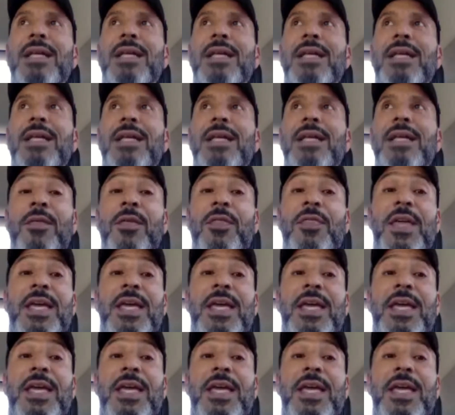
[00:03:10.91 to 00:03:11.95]
Now, the
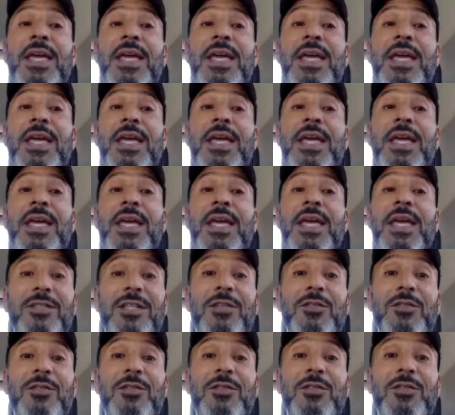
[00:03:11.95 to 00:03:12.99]
thing is that forgiveness
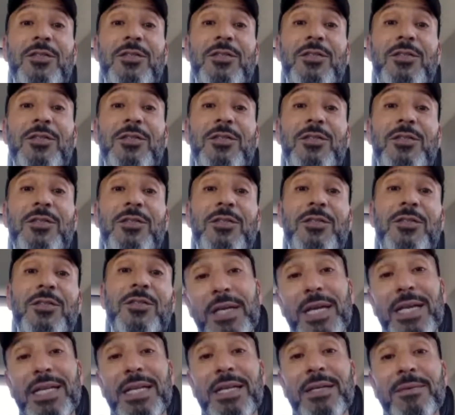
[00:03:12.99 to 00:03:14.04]
doesn't mean that you're
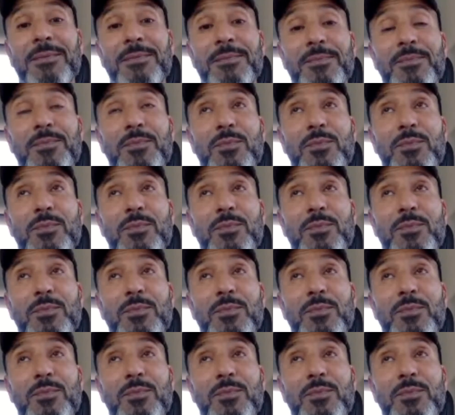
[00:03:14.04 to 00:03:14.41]
capitulating.